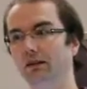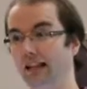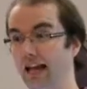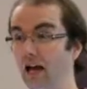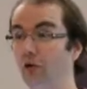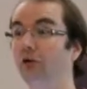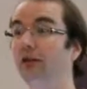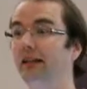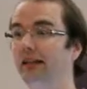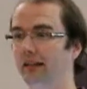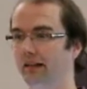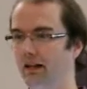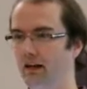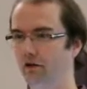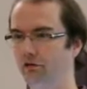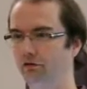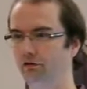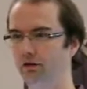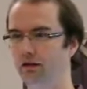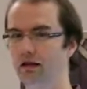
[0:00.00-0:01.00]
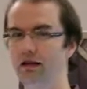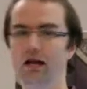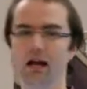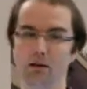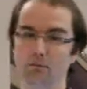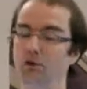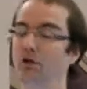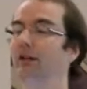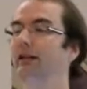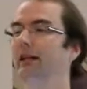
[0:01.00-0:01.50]
loudly enough,
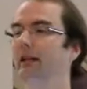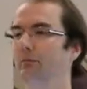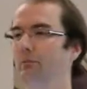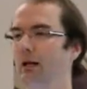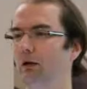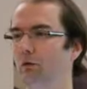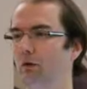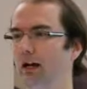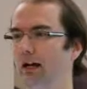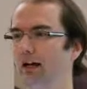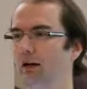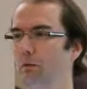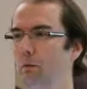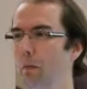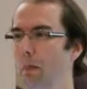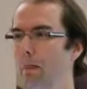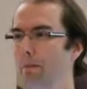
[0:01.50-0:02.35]
I'm going to get my way.